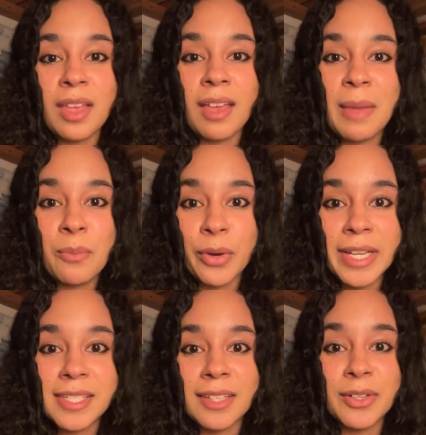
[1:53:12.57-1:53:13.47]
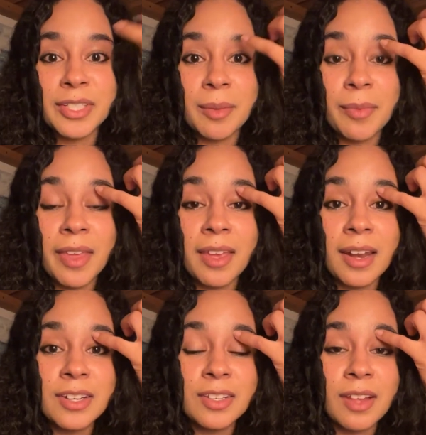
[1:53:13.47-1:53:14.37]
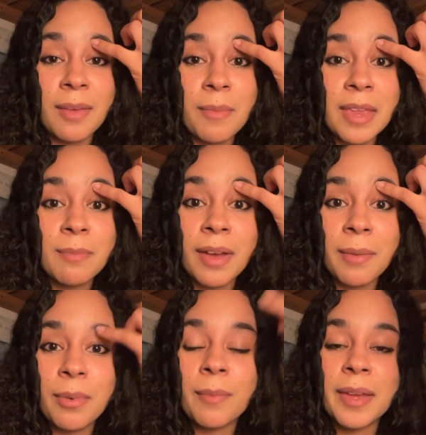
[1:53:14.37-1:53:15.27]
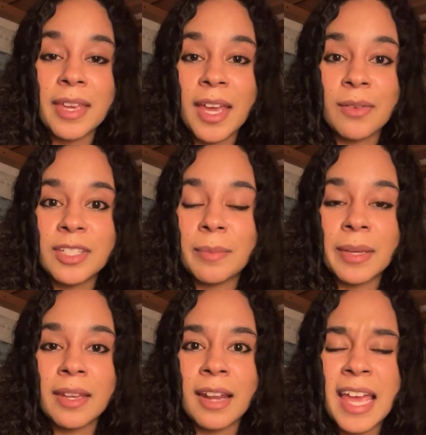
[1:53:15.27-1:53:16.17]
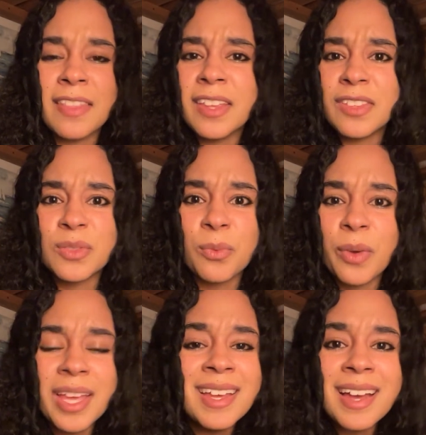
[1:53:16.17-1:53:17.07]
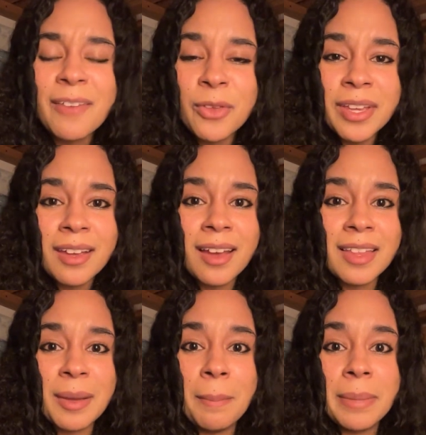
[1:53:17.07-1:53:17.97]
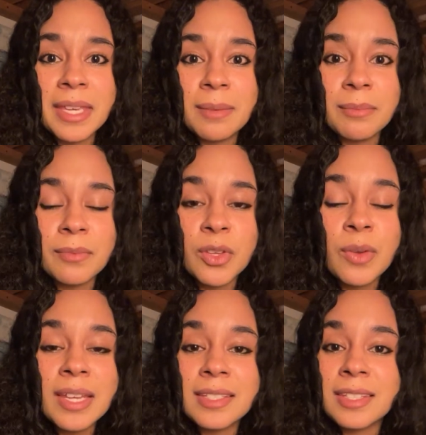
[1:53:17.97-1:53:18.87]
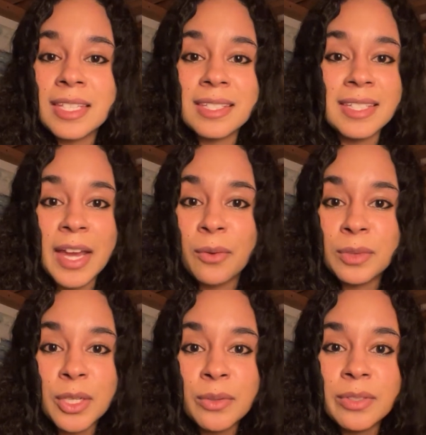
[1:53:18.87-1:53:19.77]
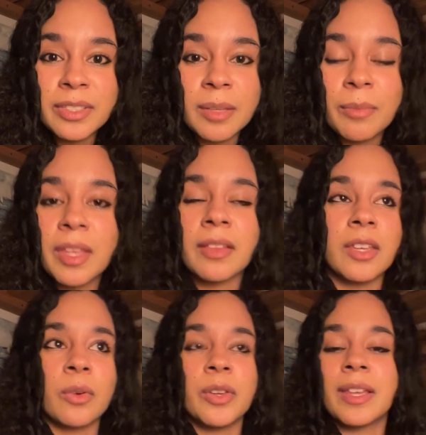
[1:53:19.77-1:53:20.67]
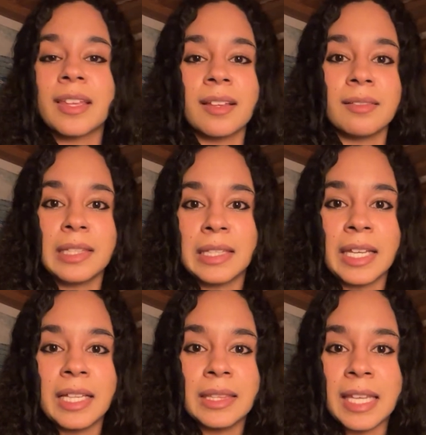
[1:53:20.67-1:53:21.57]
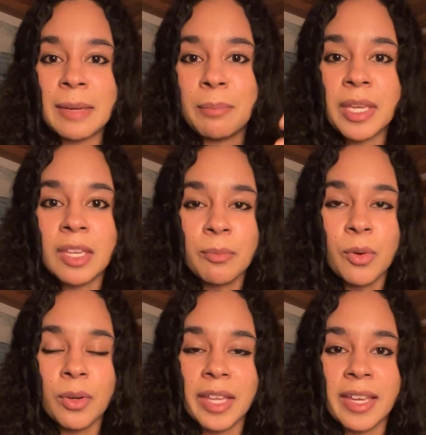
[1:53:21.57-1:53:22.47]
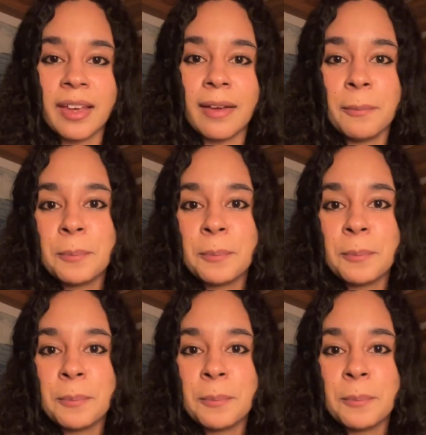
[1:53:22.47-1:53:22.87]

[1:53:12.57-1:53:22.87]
embrace it or something. And I put my account up again. I had like this, I feel like I got like a beam. You get these downloads or something, like, or you get like a light beam, or like a